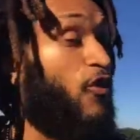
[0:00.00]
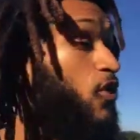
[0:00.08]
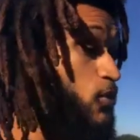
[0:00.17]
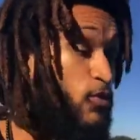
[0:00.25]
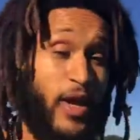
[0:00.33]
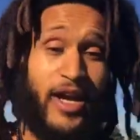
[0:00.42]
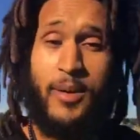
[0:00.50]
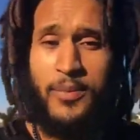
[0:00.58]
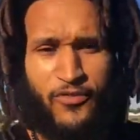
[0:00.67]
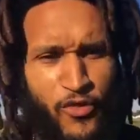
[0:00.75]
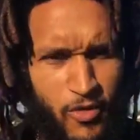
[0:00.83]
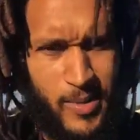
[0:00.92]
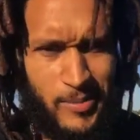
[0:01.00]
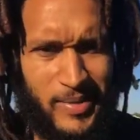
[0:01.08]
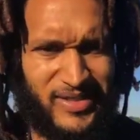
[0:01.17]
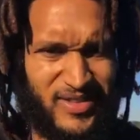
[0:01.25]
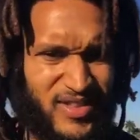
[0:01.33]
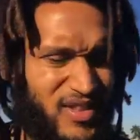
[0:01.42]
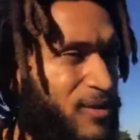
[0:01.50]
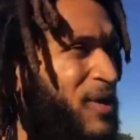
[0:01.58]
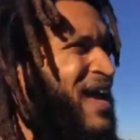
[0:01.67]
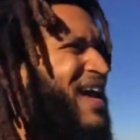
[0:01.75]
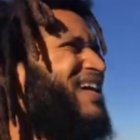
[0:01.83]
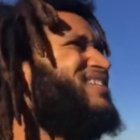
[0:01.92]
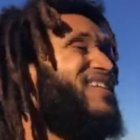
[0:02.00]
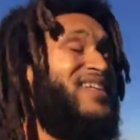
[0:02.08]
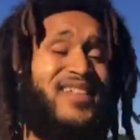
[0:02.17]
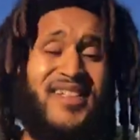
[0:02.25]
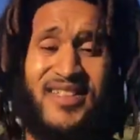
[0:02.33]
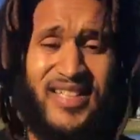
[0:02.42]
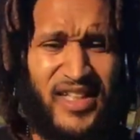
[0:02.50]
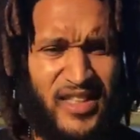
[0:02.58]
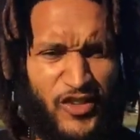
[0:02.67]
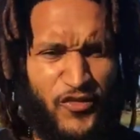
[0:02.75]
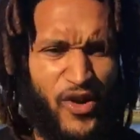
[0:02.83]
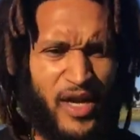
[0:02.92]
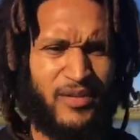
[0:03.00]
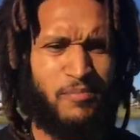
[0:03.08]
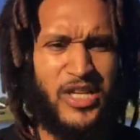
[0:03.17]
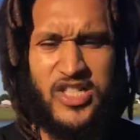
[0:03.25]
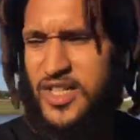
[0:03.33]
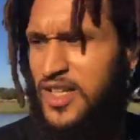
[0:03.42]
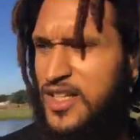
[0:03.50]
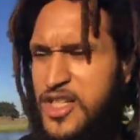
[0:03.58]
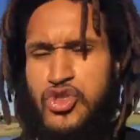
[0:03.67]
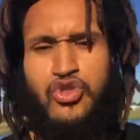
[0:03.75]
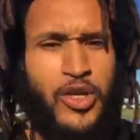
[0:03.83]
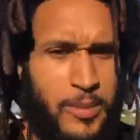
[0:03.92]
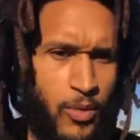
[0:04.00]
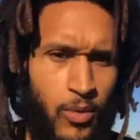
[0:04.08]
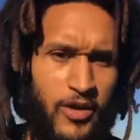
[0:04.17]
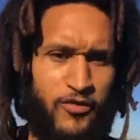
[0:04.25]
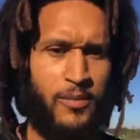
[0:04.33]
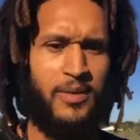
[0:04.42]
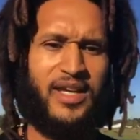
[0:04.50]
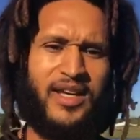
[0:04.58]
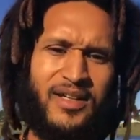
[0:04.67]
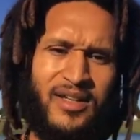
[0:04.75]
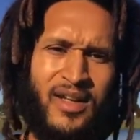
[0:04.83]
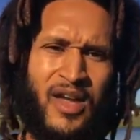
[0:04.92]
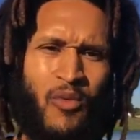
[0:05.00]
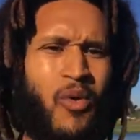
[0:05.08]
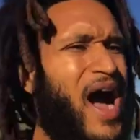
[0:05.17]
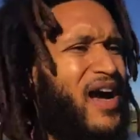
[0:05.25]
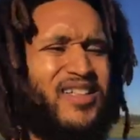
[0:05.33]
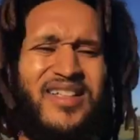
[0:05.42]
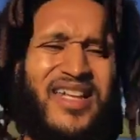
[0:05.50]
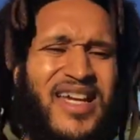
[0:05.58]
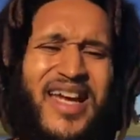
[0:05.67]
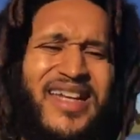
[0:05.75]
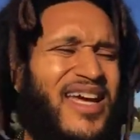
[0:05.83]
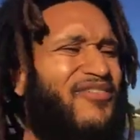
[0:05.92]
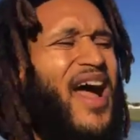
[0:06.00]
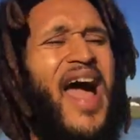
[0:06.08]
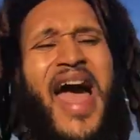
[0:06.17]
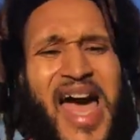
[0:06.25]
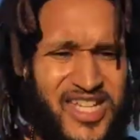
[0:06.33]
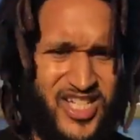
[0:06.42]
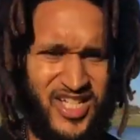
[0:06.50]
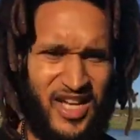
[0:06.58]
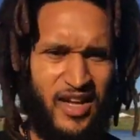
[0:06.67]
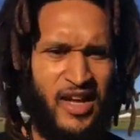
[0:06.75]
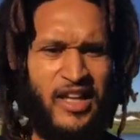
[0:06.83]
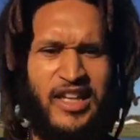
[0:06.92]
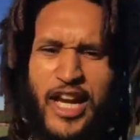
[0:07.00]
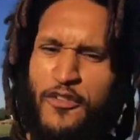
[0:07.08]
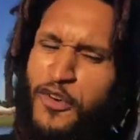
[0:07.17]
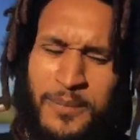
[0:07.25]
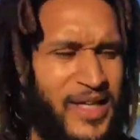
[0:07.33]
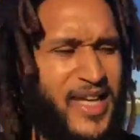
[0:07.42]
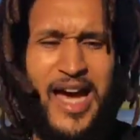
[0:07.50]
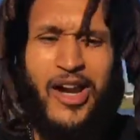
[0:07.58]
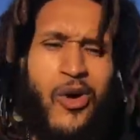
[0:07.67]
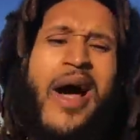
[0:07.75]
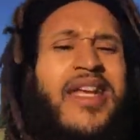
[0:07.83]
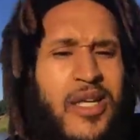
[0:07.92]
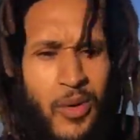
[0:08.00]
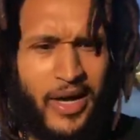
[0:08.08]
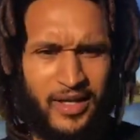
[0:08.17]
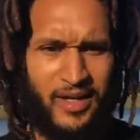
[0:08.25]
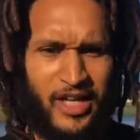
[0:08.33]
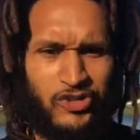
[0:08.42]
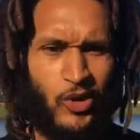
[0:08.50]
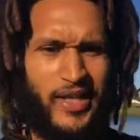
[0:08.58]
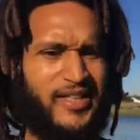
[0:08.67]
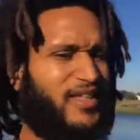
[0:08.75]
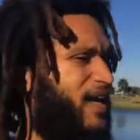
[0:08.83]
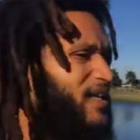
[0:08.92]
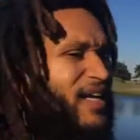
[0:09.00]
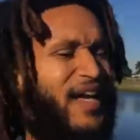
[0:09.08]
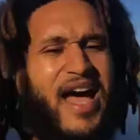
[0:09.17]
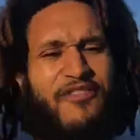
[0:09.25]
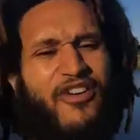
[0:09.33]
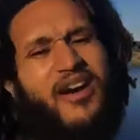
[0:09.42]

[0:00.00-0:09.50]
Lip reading: we wake up and fall right back to sleep. It's easy to take this fucking mission and this dream away from a nigga. Why? Because a nigga ain't never had shit. Nigga from the ghetto anyway. So anything a nigga ever